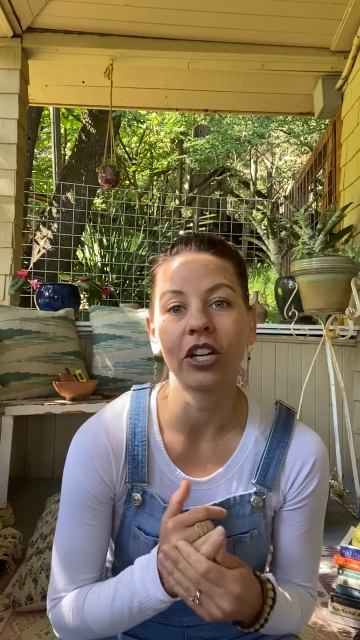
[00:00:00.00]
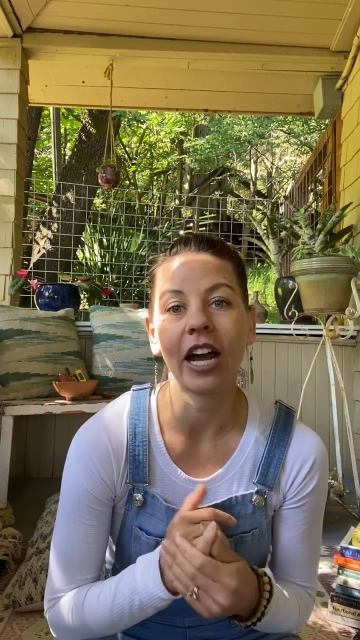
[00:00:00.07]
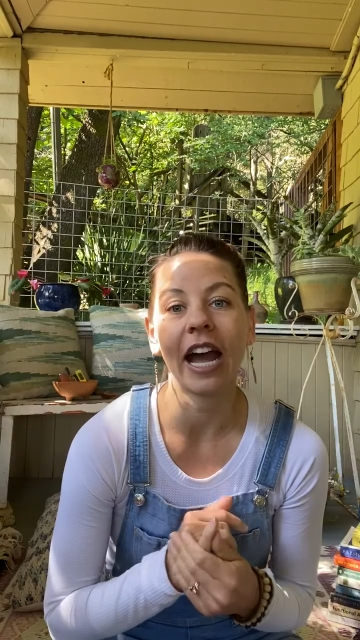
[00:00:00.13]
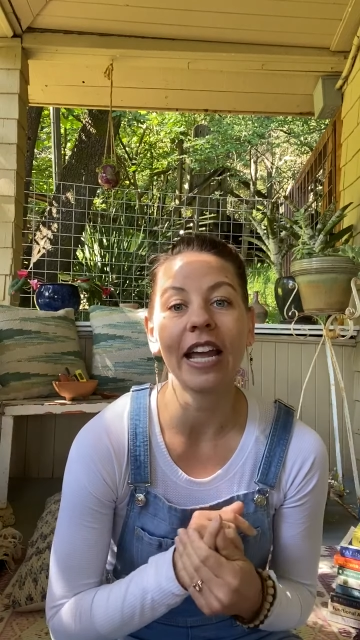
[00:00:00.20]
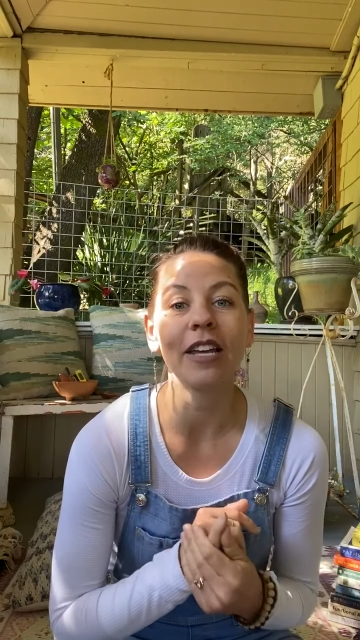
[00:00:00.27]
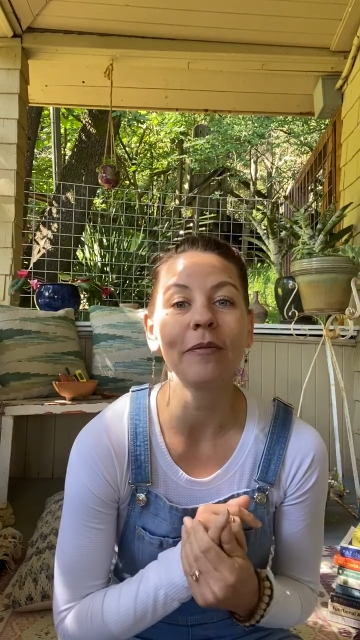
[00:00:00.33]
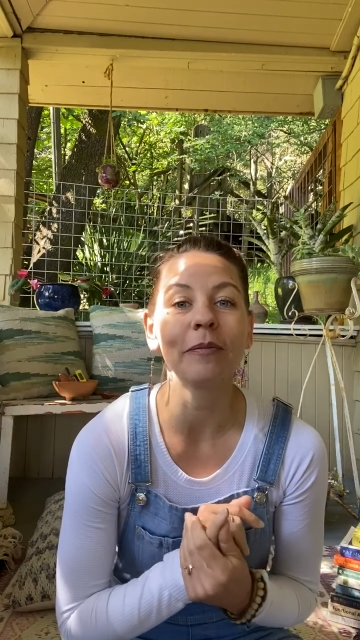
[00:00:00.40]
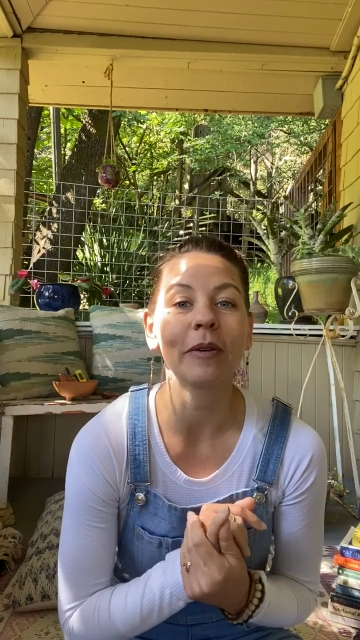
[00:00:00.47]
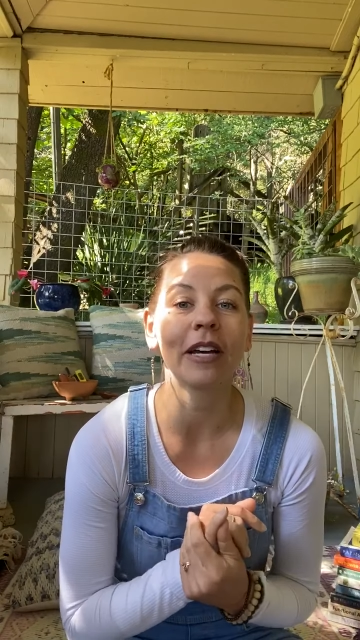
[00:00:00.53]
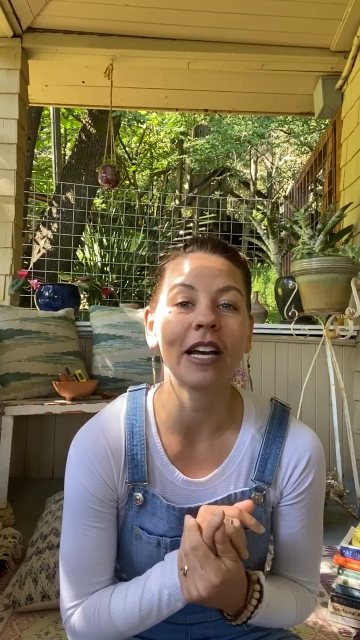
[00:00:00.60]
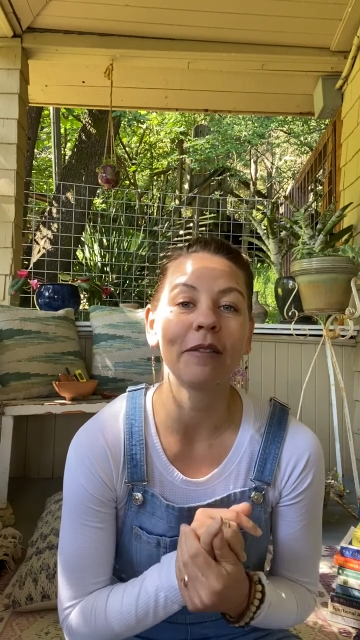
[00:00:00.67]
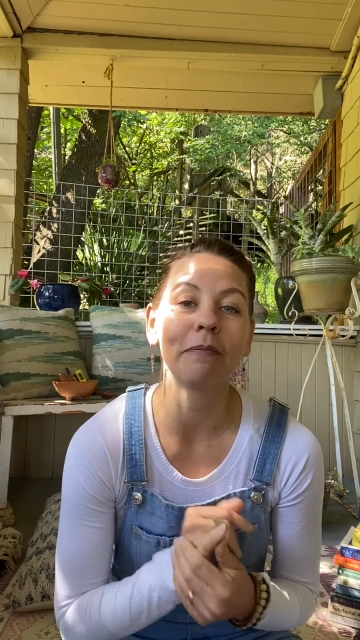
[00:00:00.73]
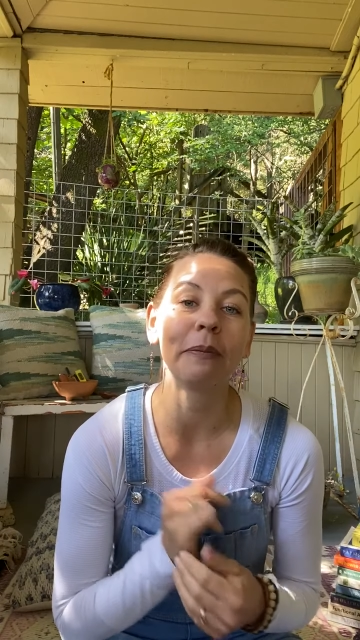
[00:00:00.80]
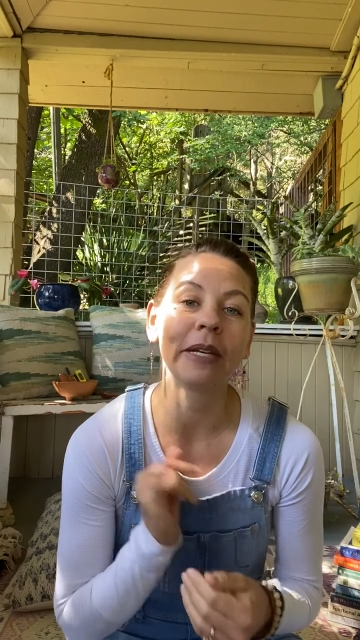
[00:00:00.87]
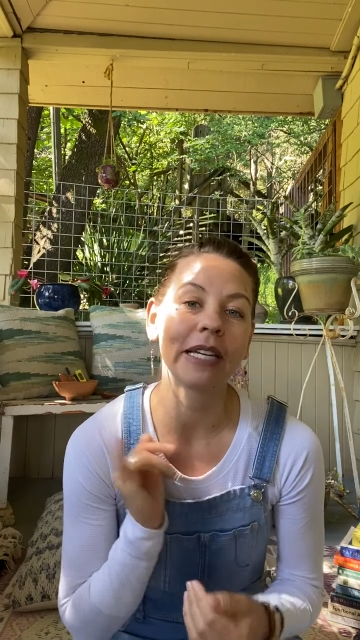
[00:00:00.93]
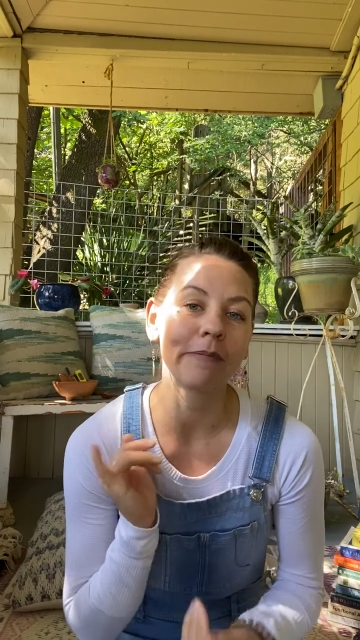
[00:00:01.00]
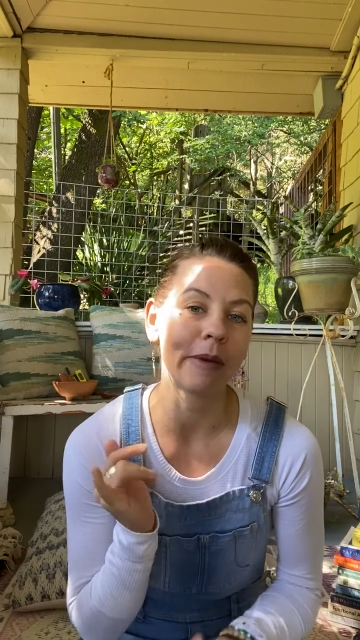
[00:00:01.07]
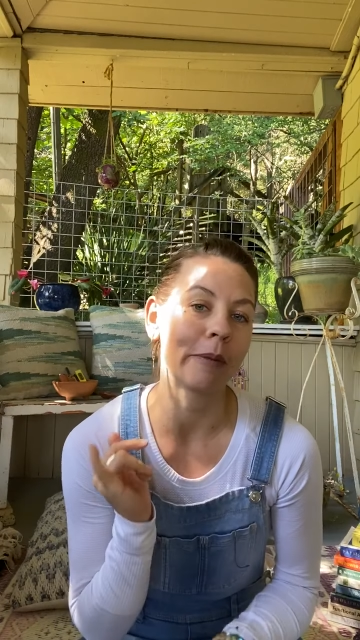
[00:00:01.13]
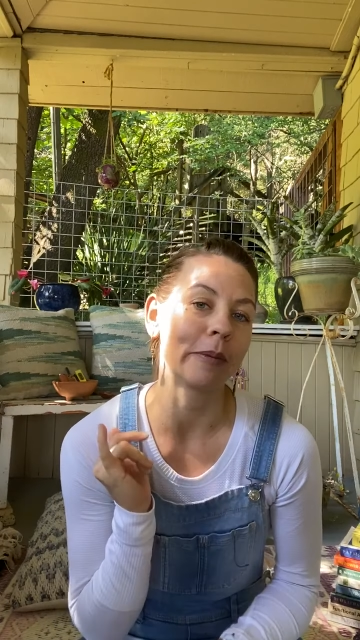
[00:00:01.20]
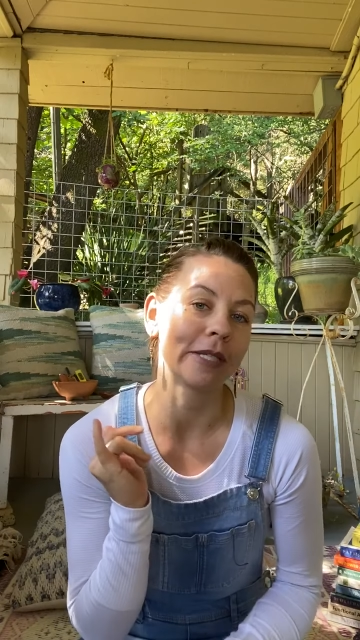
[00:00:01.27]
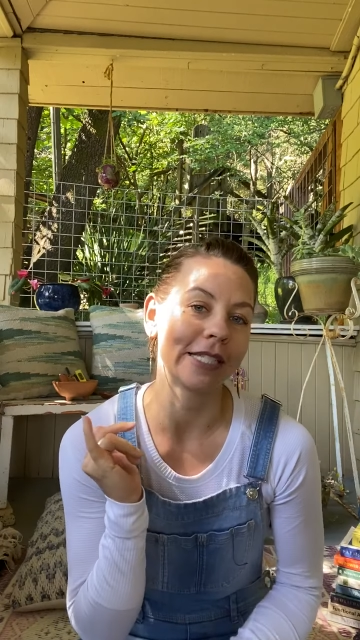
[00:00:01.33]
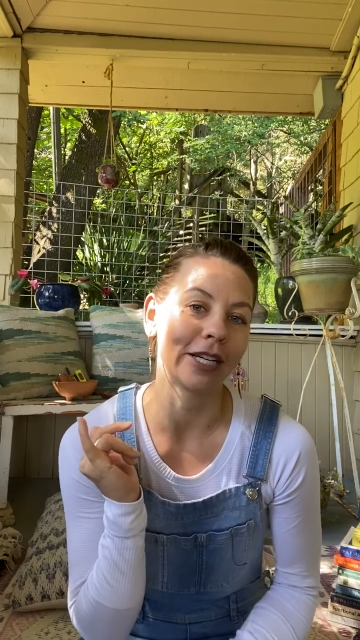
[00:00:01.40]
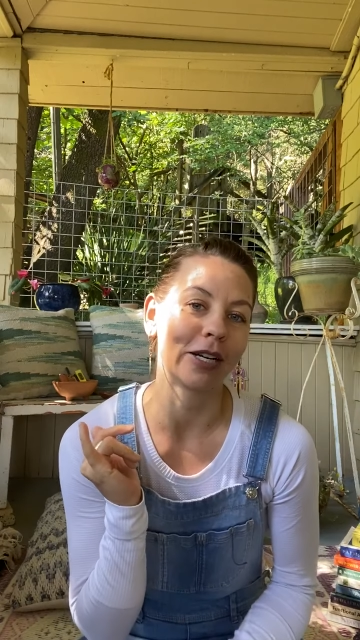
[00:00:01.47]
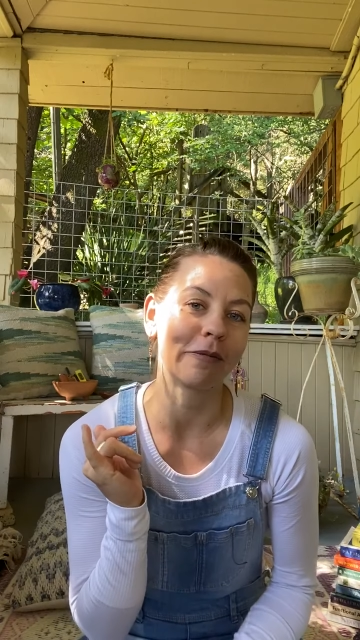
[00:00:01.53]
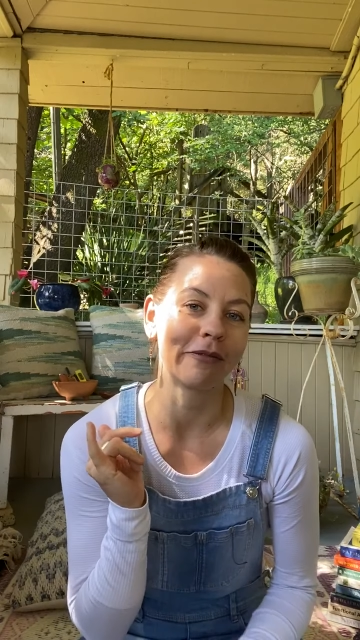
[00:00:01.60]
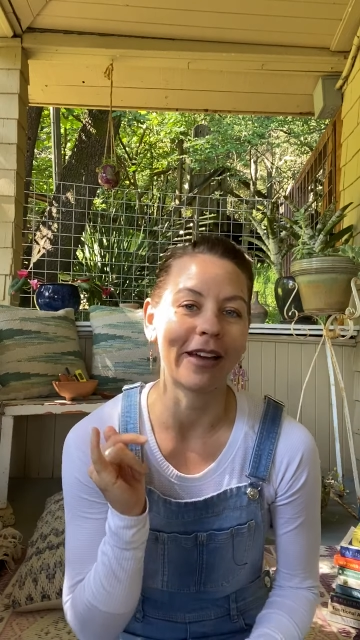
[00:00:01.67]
I'm a big maple syrup